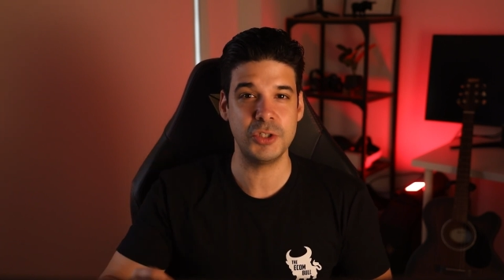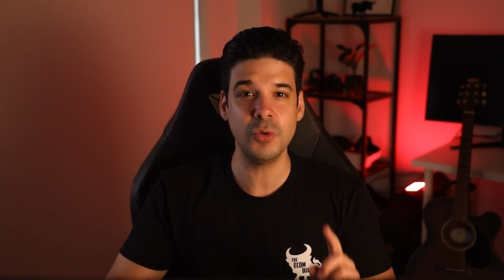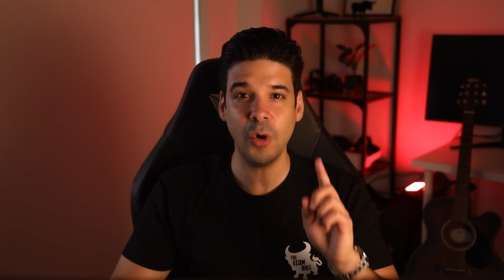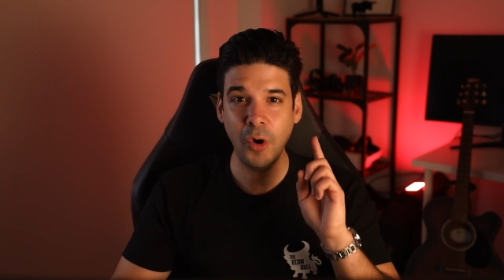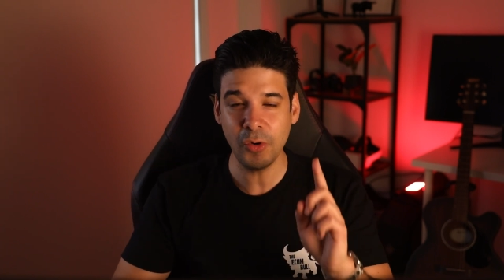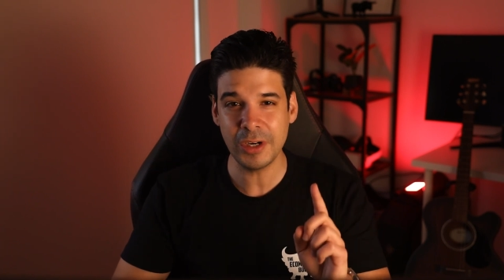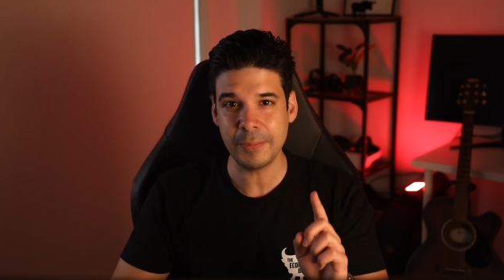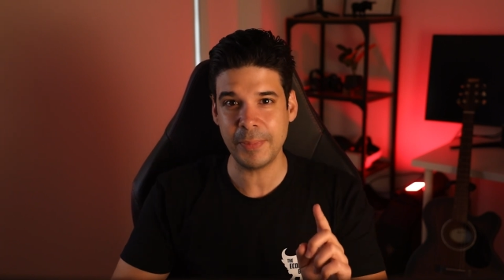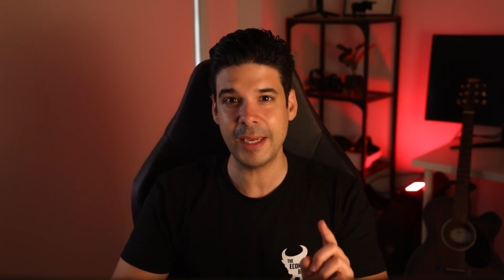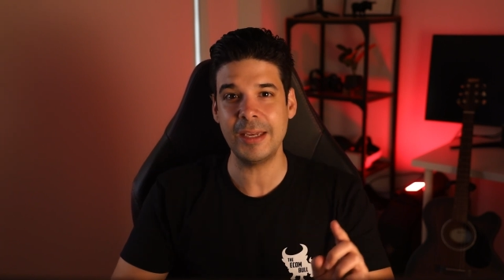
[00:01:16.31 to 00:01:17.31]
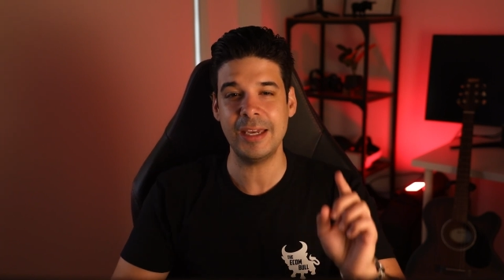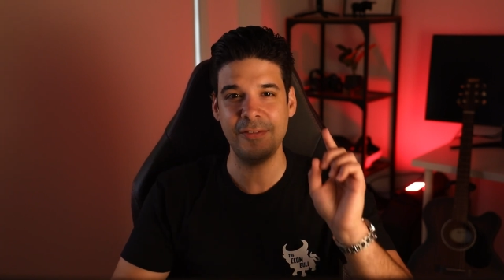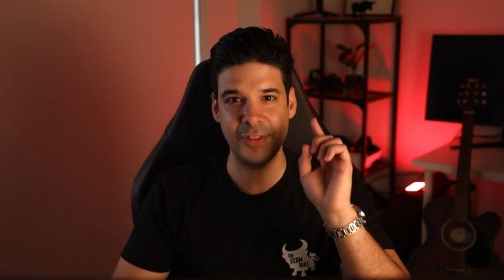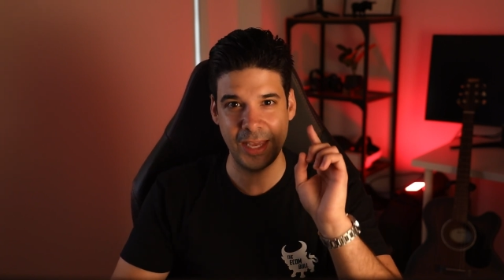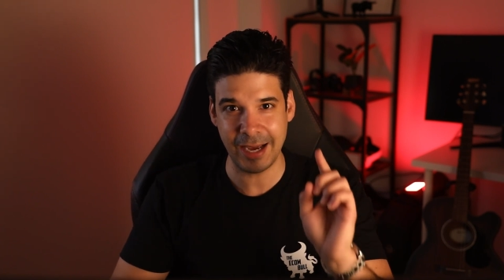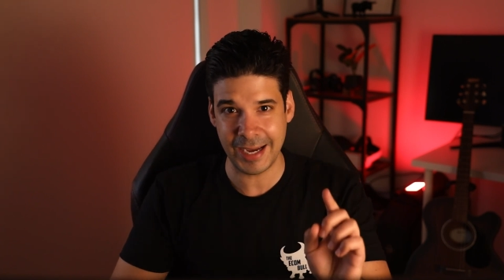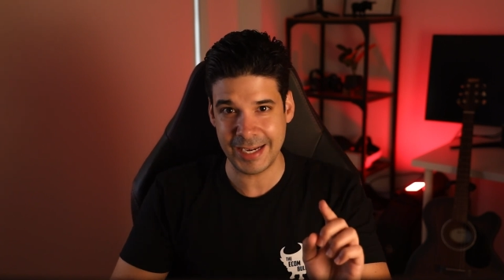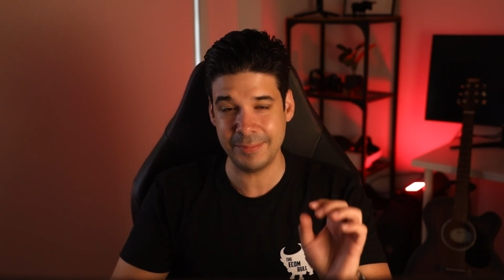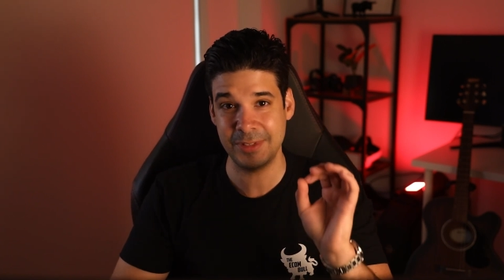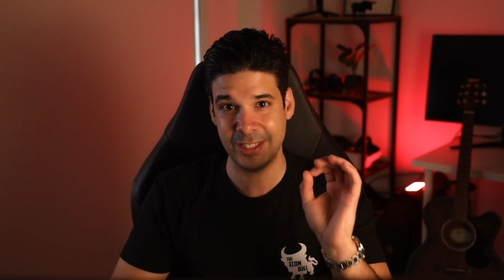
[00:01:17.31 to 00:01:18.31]
You only pay if the
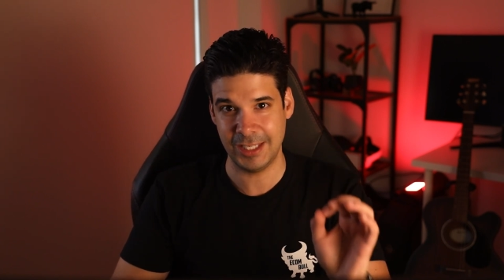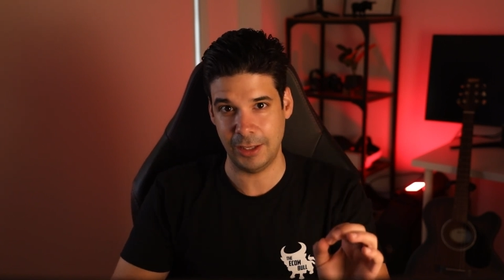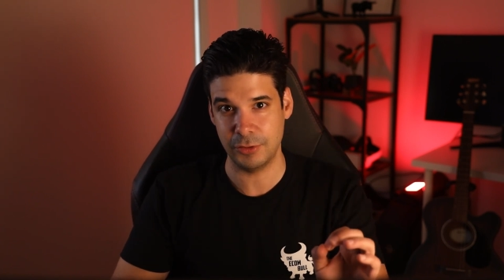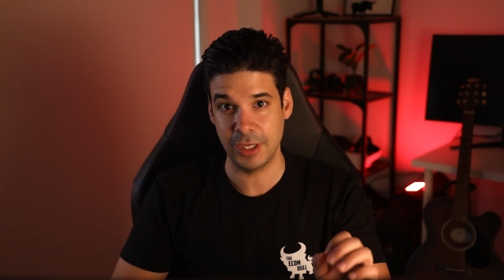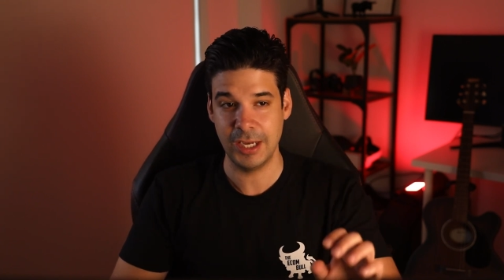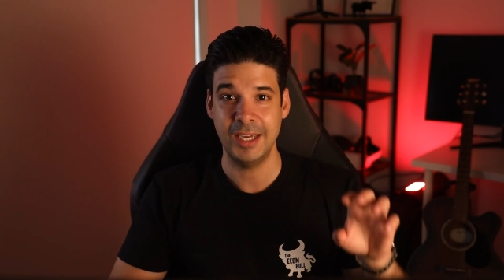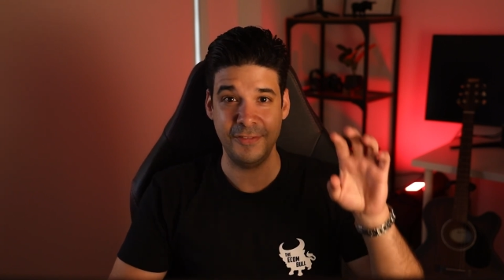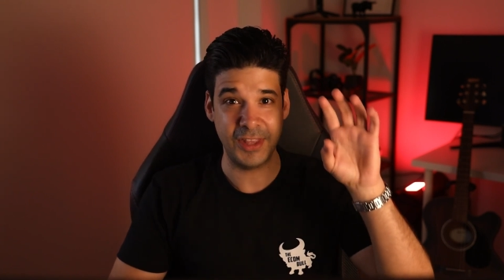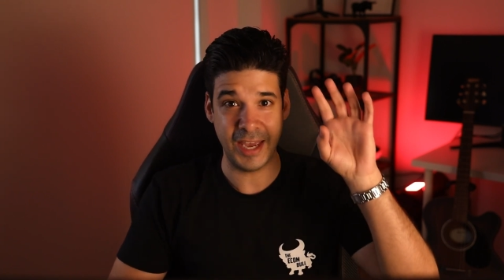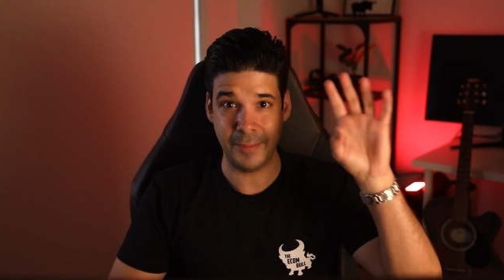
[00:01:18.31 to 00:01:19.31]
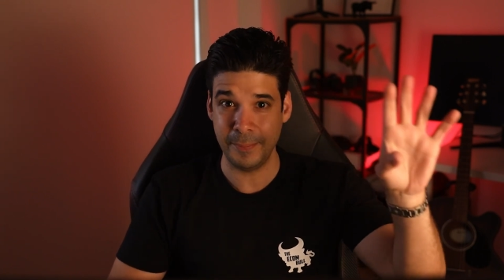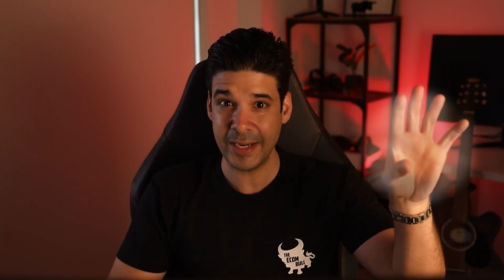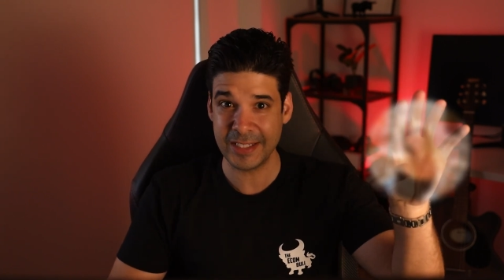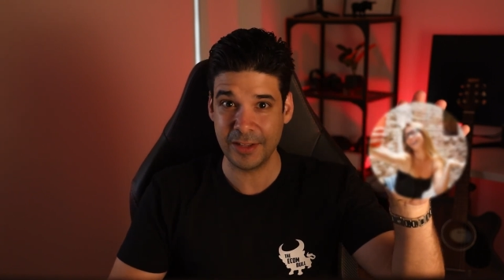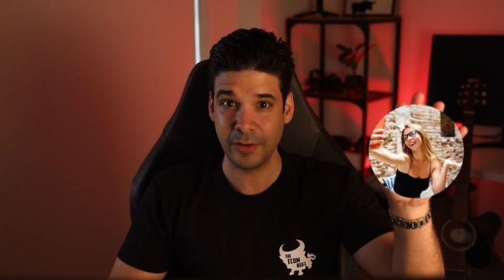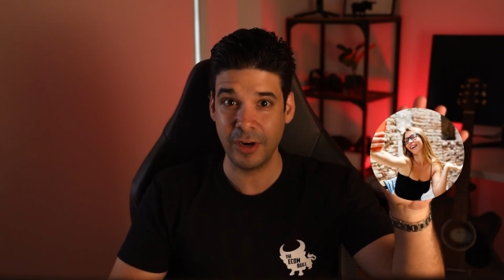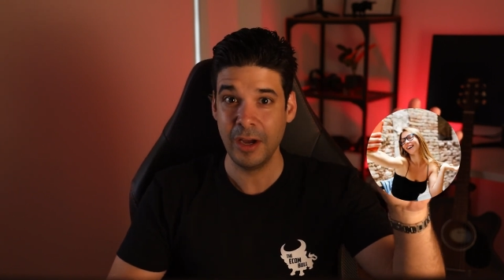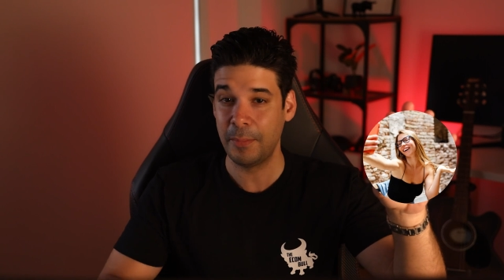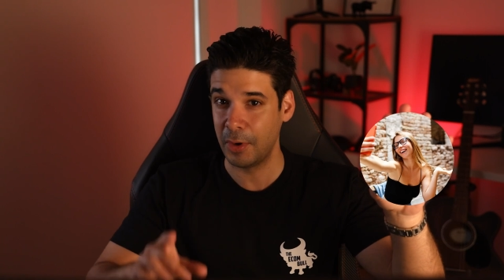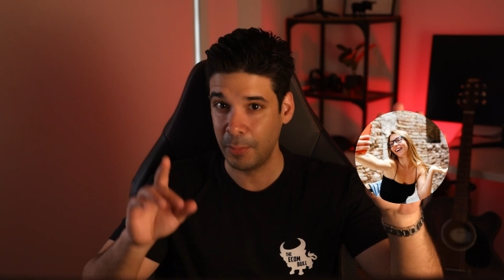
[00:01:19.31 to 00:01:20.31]
item sells, if the ambassador
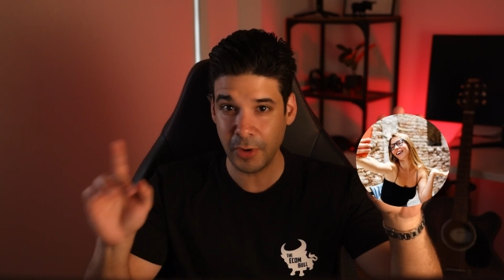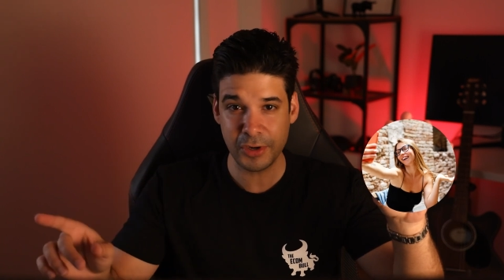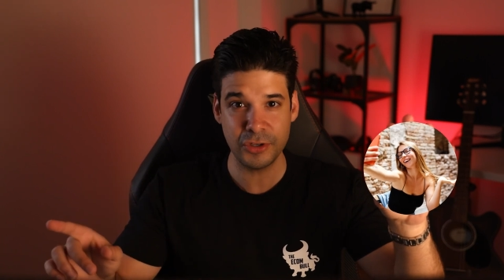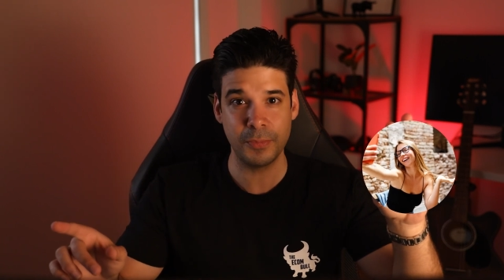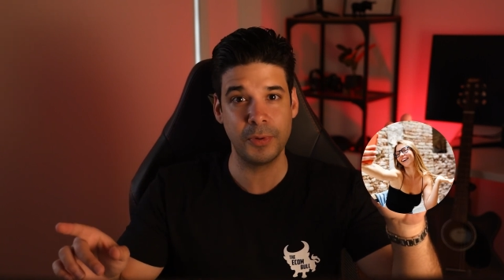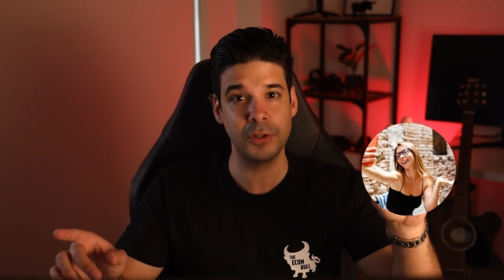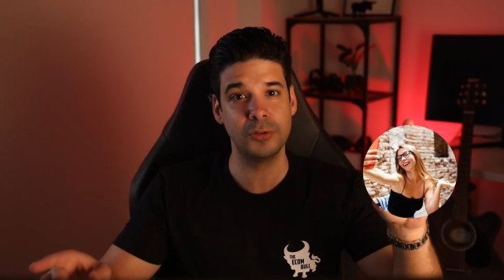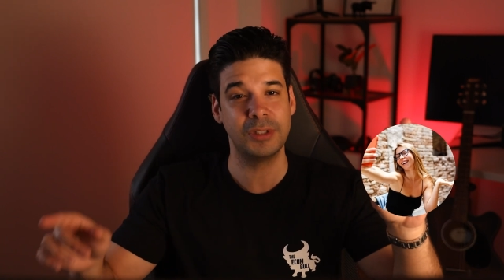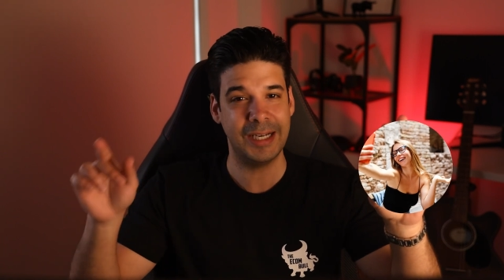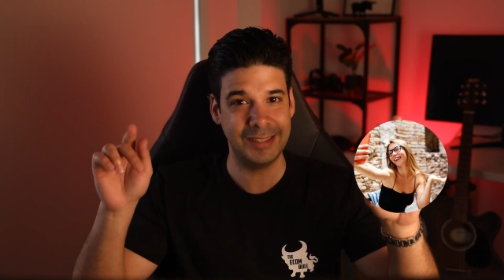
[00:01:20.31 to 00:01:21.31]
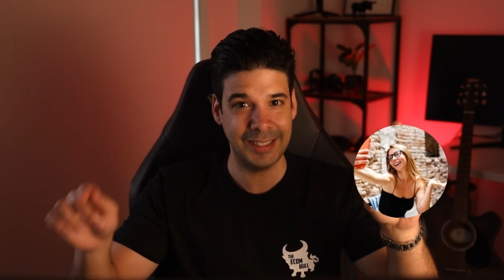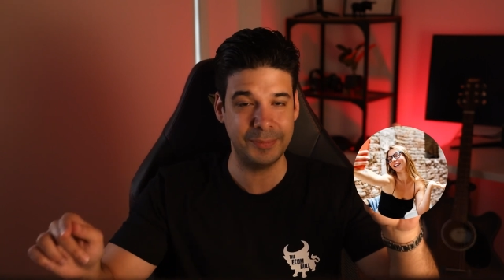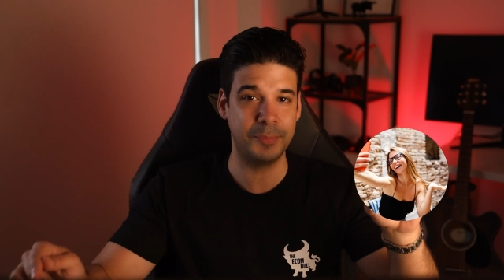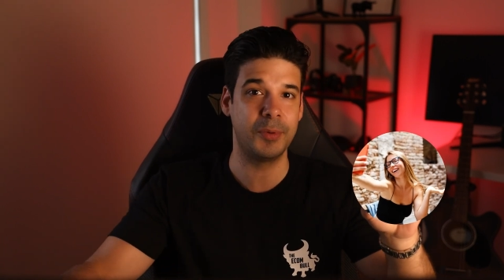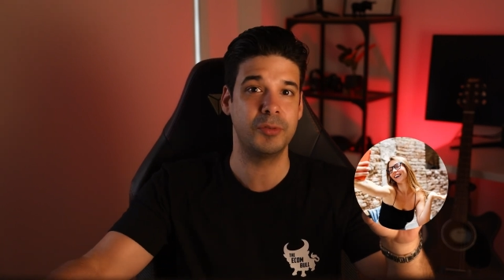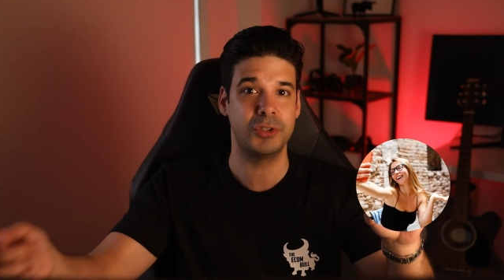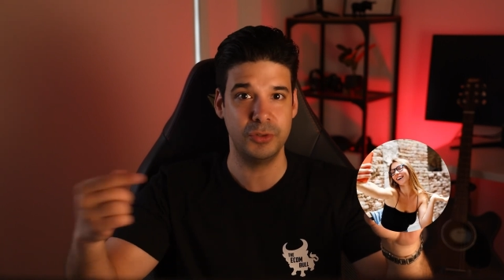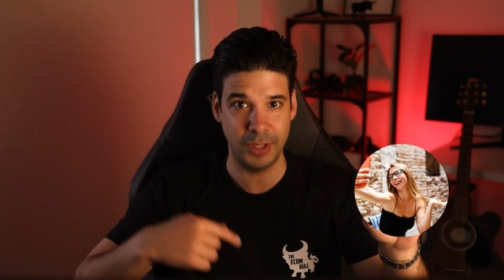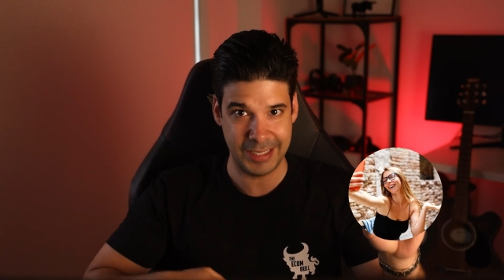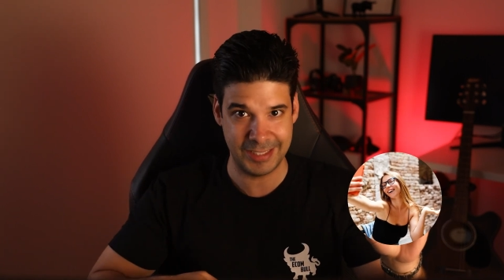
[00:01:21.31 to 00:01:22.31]
promoted your product and that brought you
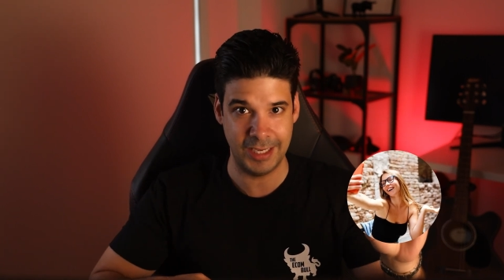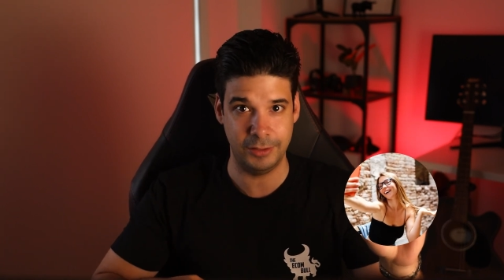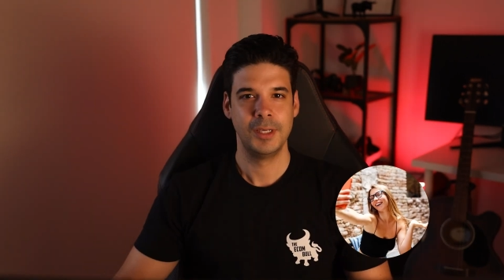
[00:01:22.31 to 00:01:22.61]
a sale.